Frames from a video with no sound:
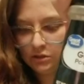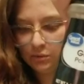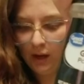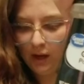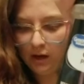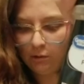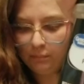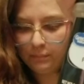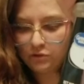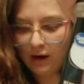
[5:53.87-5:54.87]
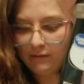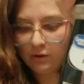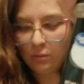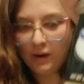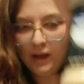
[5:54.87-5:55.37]
to help drive
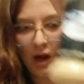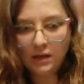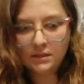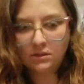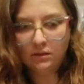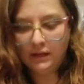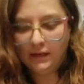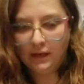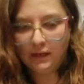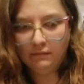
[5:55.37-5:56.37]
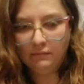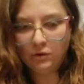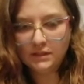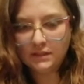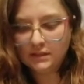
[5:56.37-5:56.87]
away hostile and negative
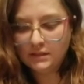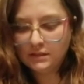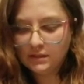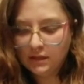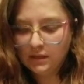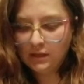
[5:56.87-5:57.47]
forces.